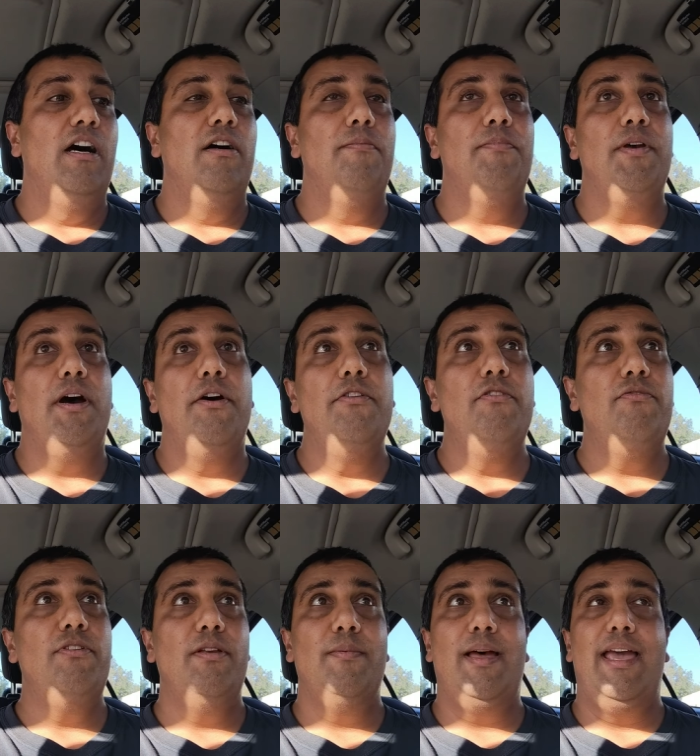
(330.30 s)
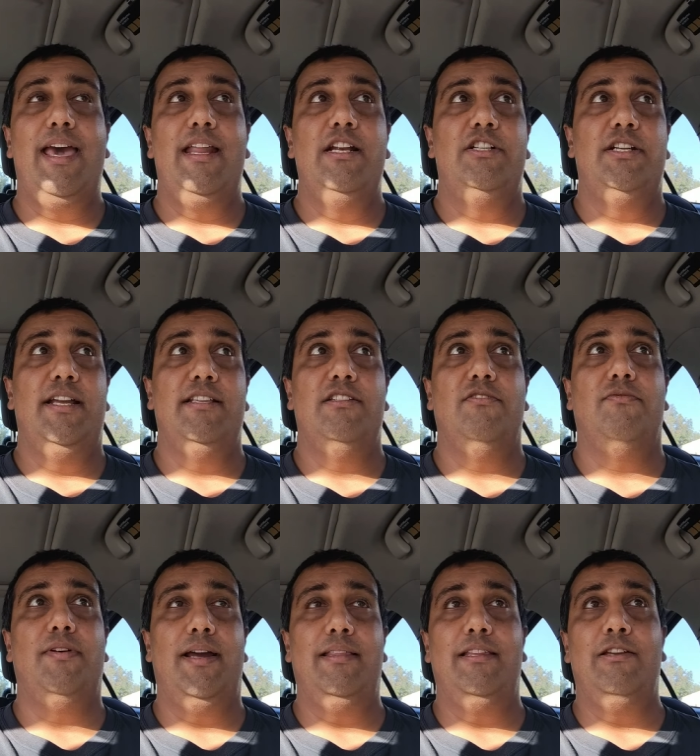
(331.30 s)
Um, the other film I had a chance to
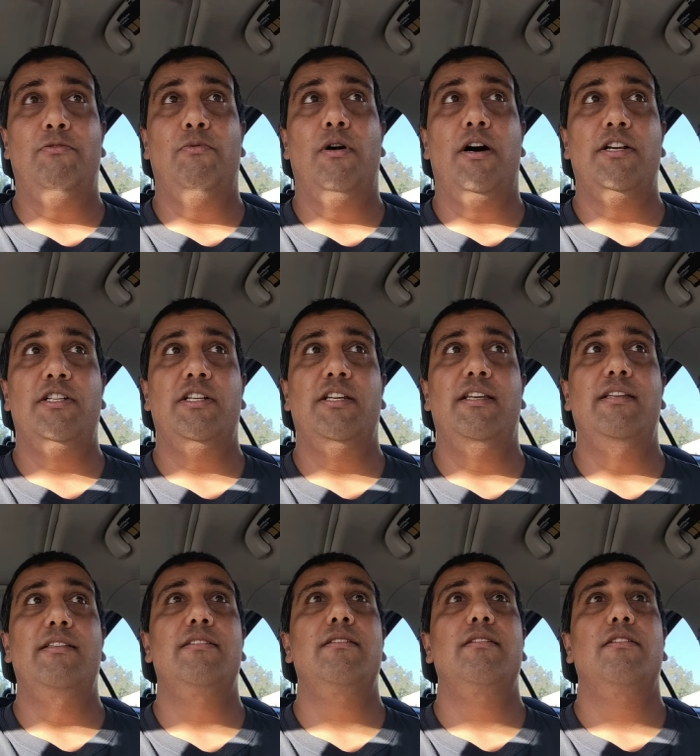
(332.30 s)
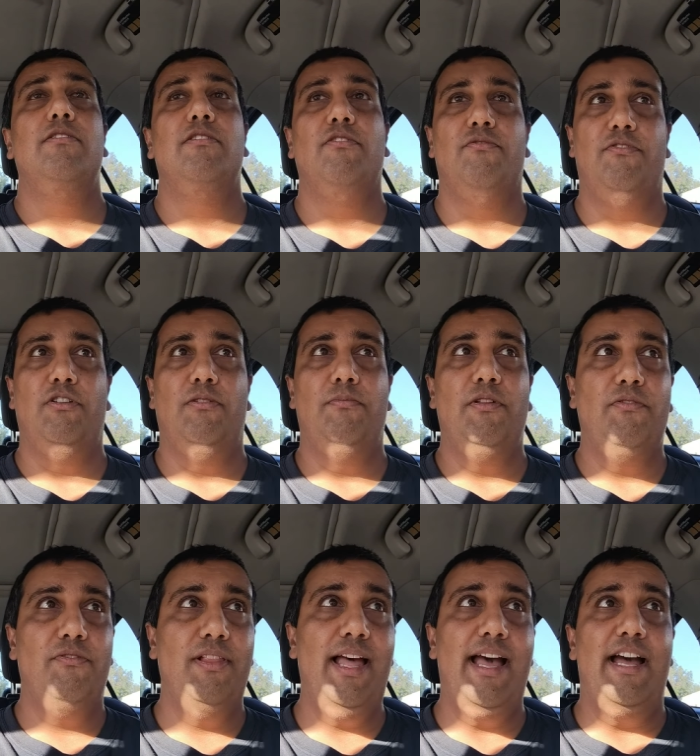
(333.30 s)
finally watch is the film The
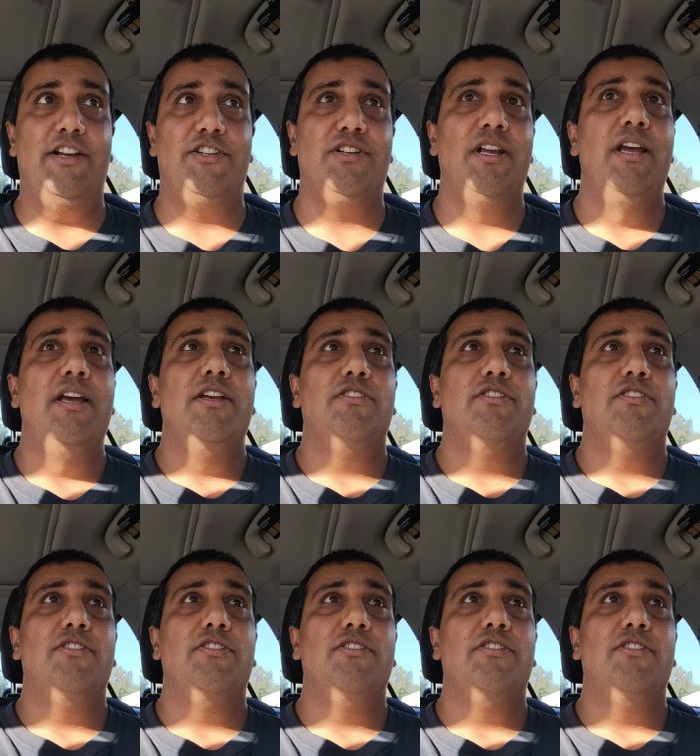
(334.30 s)
Flash.